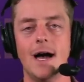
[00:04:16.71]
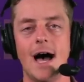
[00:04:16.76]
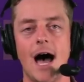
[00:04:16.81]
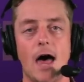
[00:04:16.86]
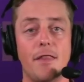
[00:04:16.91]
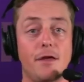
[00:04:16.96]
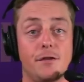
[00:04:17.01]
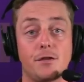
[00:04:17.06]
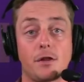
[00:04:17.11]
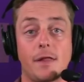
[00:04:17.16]

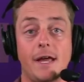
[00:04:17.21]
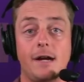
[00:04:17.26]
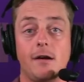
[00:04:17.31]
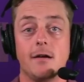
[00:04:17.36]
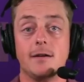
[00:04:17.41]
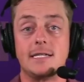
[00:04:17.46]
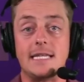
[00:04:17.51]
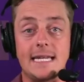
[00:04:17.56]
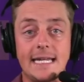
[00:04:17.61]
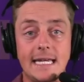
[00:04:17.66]
I think the
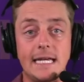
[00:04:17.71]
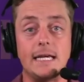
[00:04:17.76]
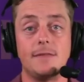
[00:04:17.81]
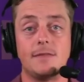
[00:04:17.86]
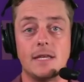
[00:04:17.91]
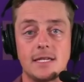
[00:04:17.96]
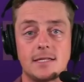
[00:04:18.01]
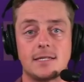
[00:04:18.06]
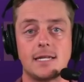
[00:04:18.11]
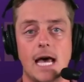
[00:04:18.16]
Lakers need
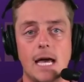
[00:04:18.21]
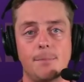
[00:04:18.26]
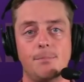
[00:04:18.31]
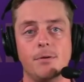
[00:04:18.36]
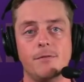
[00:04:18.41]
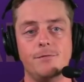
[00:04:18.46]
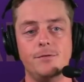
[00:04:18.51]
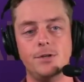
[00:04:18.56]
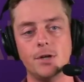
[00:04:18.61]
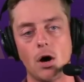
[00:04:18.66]
this type
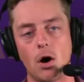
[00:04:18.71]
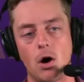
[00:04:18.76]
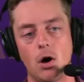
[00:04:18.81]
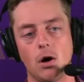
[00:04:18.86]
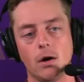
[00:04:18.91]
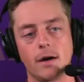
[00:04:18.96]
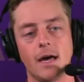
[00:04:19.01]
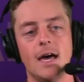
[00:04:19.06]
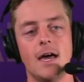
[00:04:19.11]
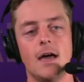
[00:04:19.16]
of dog.